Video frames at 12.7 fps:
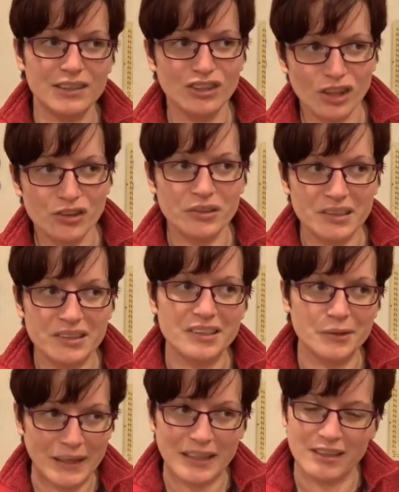not doing
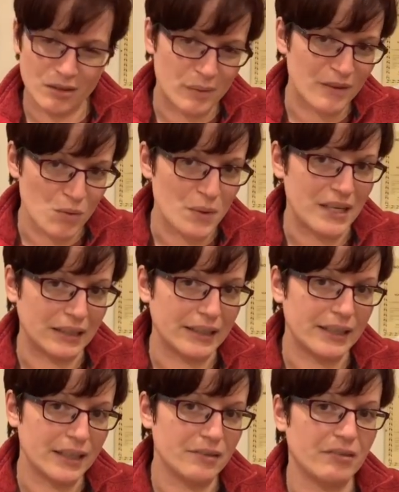too well, they're a bit of a wheat
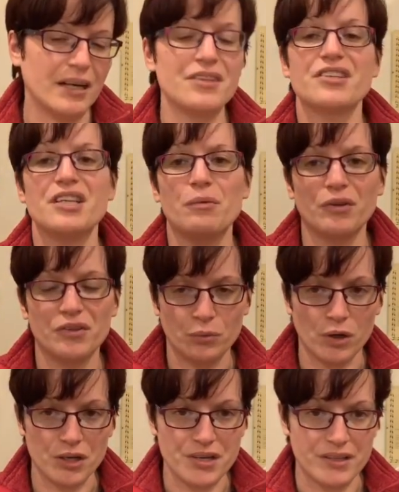leak in rats, so you want to
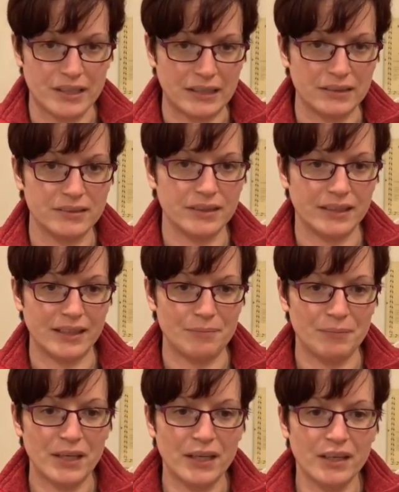watch that.
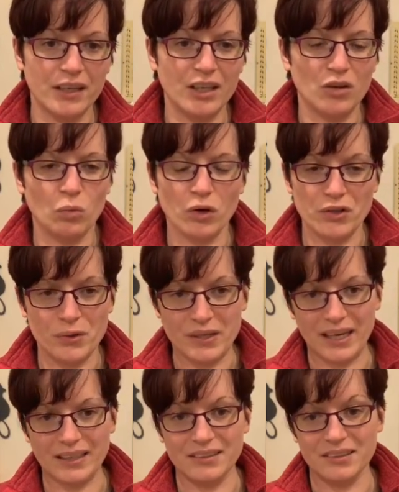What you
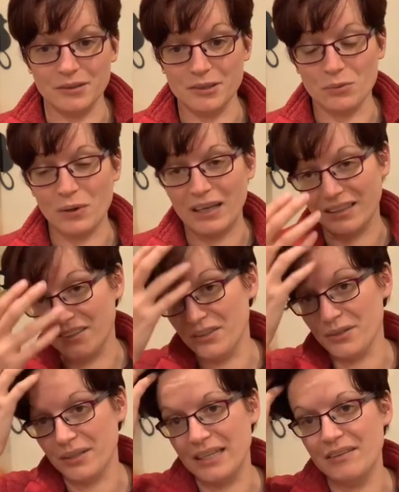can do as well is
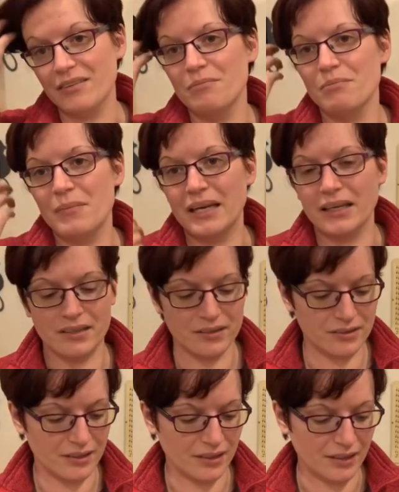you can even
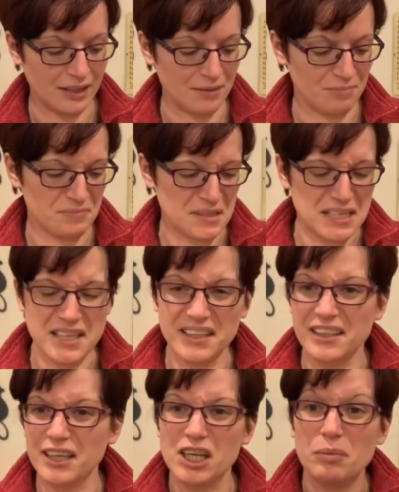mix
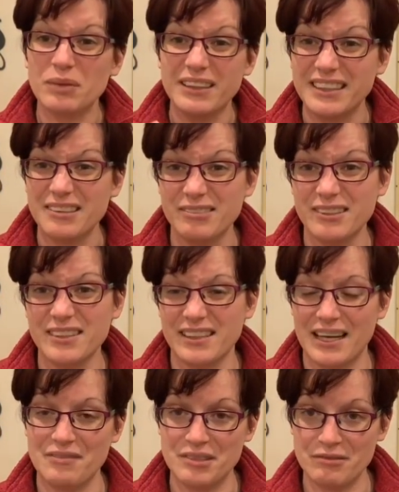a couple of different,
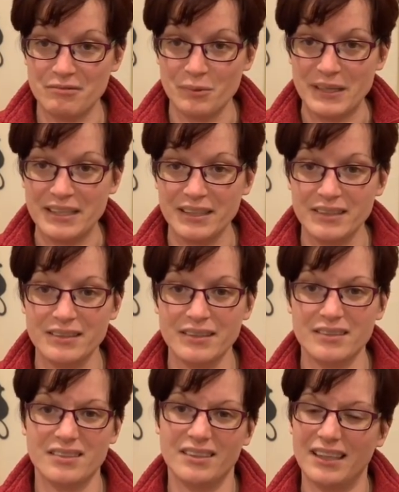they have different
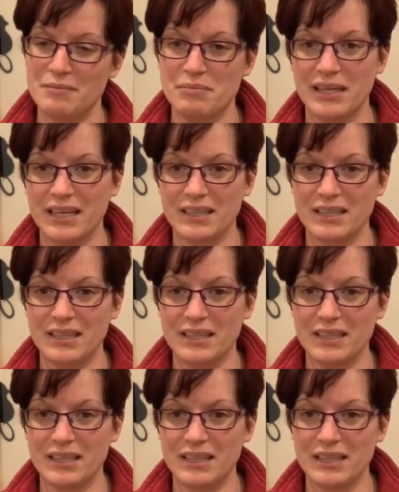weaknesses. So like